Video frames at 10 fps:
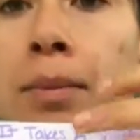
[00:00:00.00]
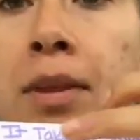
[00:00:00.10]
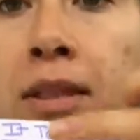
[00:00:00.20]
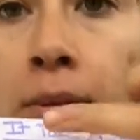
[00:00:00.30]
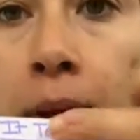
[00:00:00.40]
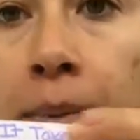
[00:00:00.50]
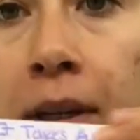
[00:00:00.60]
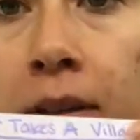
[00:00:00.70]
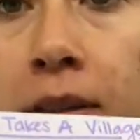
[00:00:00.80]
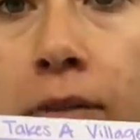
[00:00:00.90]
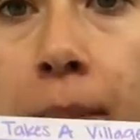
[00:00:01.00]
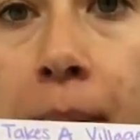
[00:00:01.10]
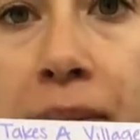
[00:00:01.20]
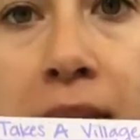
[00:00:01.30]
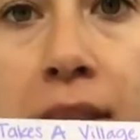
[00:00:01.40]
This one up here is for
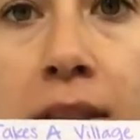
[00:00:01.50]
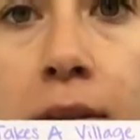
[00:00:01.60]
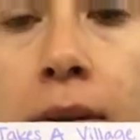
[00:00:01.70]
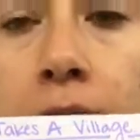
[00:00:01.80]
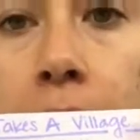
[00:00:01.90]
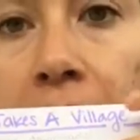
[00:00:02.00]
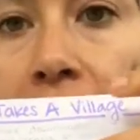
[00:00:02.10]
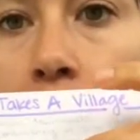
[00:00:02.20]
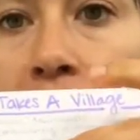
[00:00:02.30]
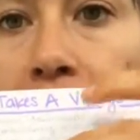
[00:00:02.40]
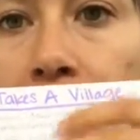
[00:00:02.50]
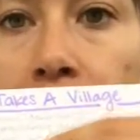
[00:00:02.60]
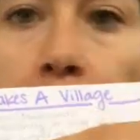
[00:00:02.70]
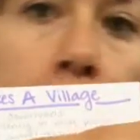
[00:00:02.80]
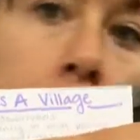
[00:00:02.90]
my business. So if you have a
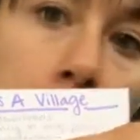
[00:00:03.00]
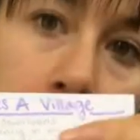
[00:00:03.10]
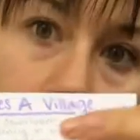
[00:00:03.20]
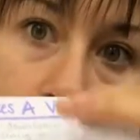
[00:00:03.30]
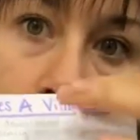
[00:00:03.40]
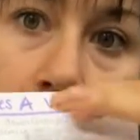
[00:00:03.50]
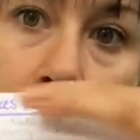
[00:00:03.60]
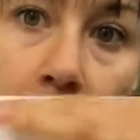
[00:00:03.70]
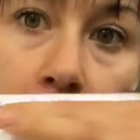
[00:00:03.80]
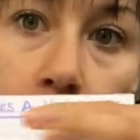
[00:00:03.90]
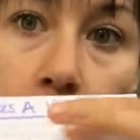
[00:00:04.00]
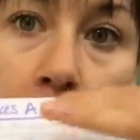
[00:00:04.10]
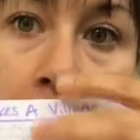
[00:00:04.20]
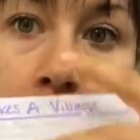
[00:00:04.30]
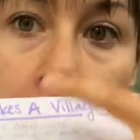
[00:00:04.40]
business, you can create a
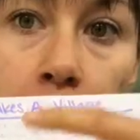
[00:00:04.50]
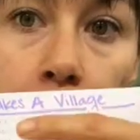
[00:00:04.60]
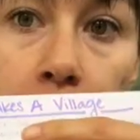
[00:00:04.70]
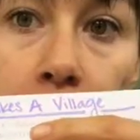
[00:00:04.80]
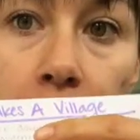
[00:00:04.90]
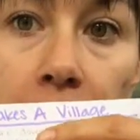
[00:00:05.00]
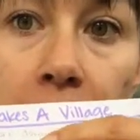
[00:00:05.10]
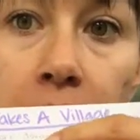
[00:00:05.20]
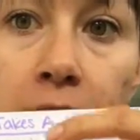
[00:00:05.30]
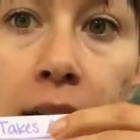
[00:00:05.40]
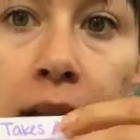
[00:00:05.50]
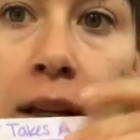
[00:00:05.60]
category and some goals for that.